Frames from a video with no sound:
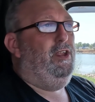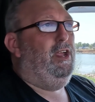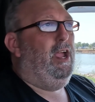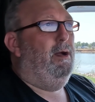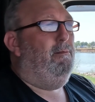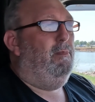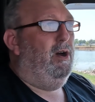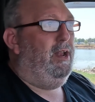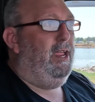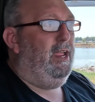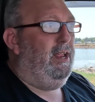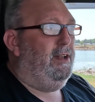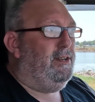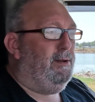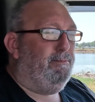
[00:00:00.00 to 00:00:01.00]
You got
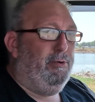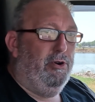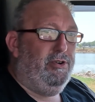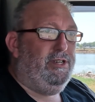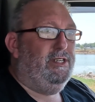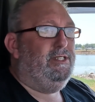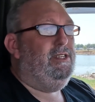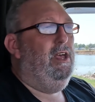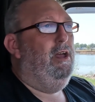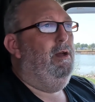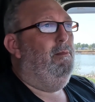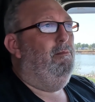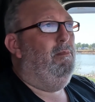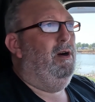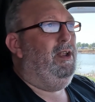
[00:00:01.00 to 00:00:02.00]
money to purchase,
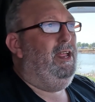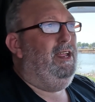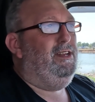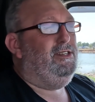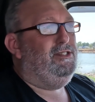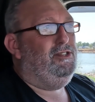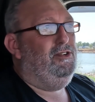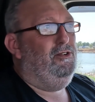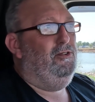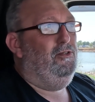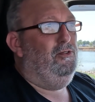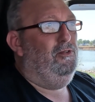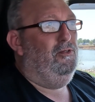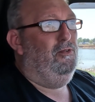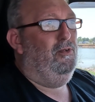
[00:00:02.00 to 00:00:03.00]
money
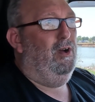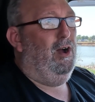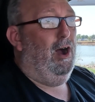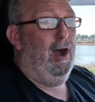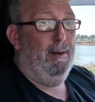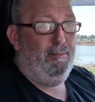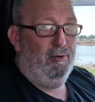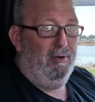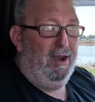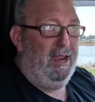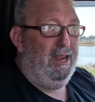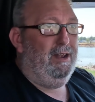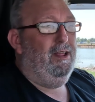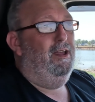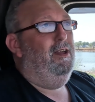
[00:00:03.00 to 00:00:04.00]
to
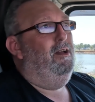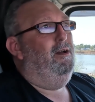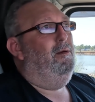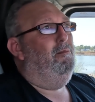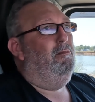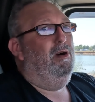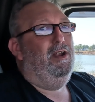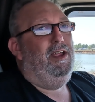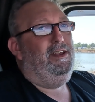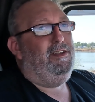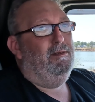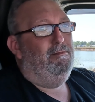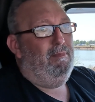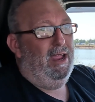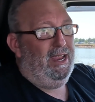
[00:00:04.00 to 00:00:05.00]
operate, money
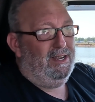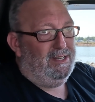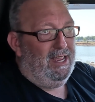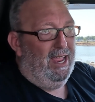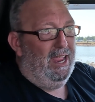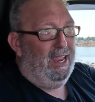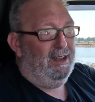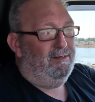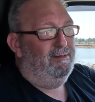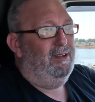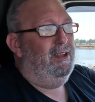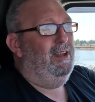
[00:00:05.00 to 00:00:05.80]
to maintain.